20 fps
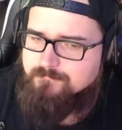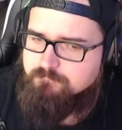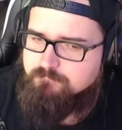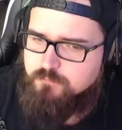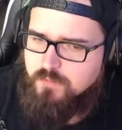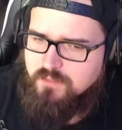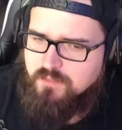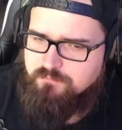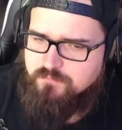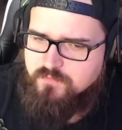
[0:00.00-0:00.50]

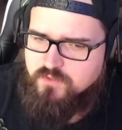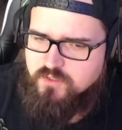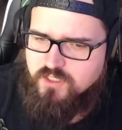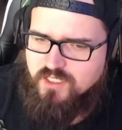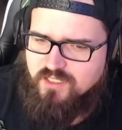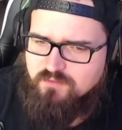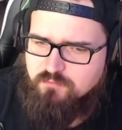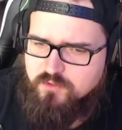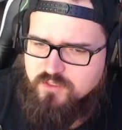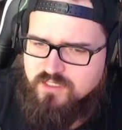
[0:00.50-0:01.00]
Well, you
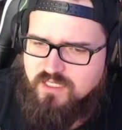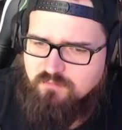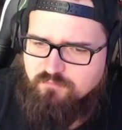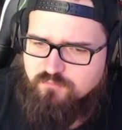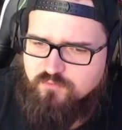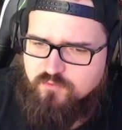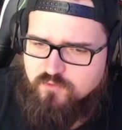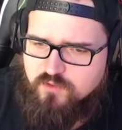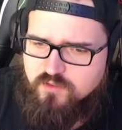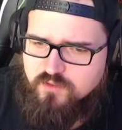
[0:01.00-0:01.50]
got what you came
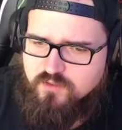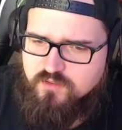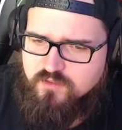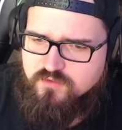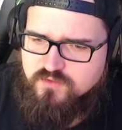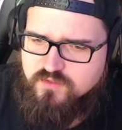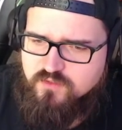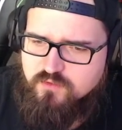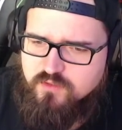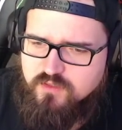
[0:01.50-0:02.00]
for,
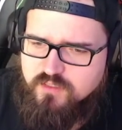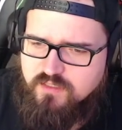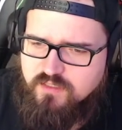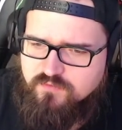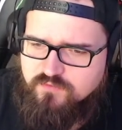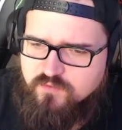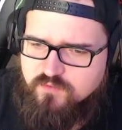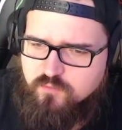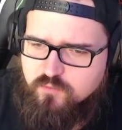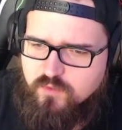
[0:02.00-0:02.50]
so you
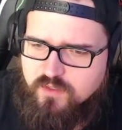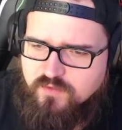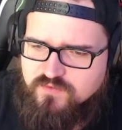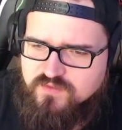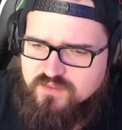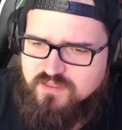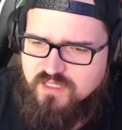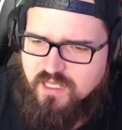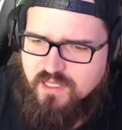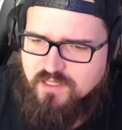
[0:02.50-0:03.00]
leave the Wraith
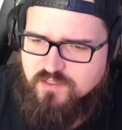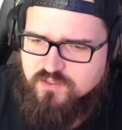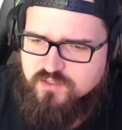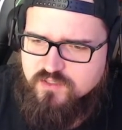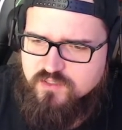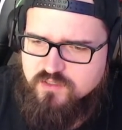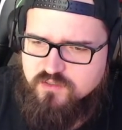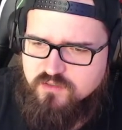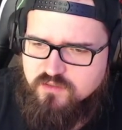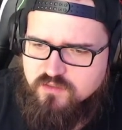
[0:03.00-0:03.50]

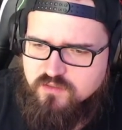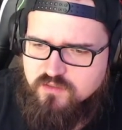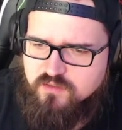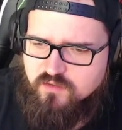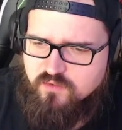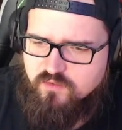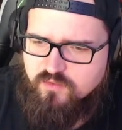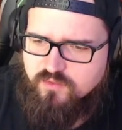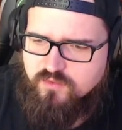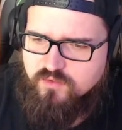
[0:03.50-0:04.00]
stash
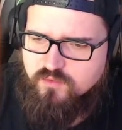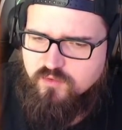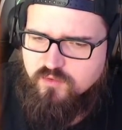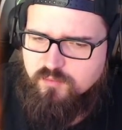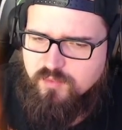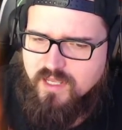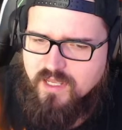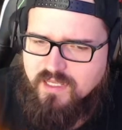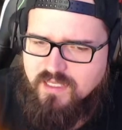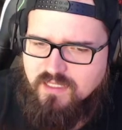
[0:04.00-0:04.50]
through the
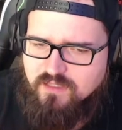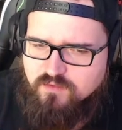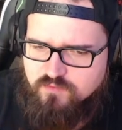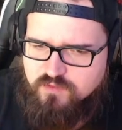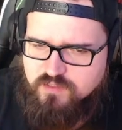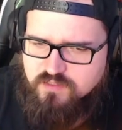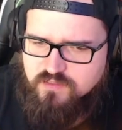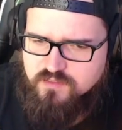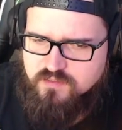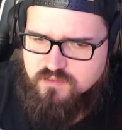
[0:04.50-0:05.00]
back
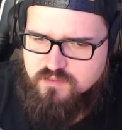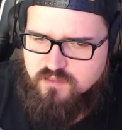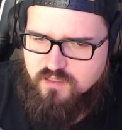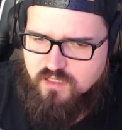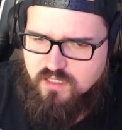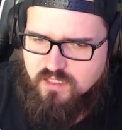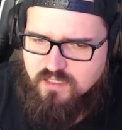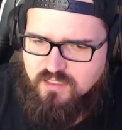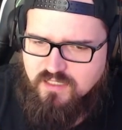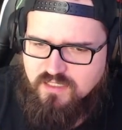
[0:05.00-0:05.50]
entrance
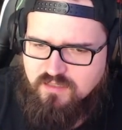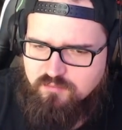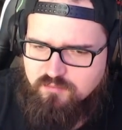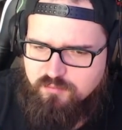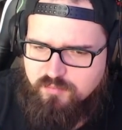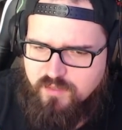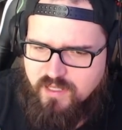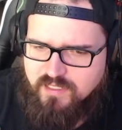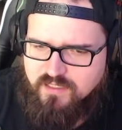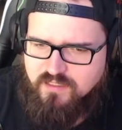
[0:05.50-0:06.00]
and head
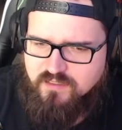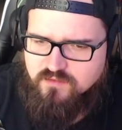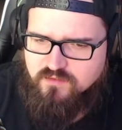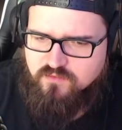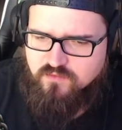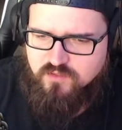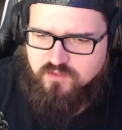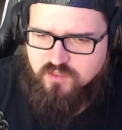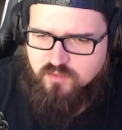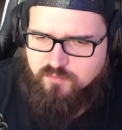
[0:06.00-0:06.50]
back
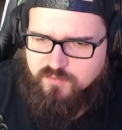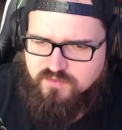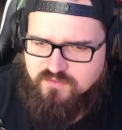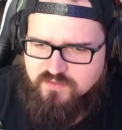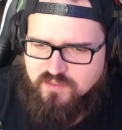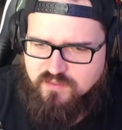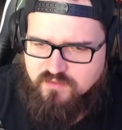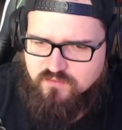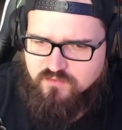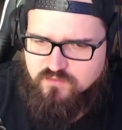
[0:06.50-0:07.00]
to the
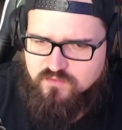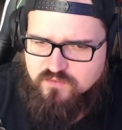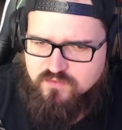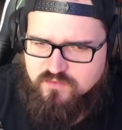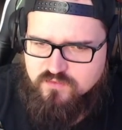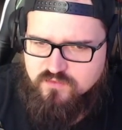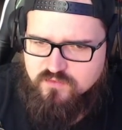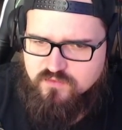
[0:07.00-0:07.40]
commentators.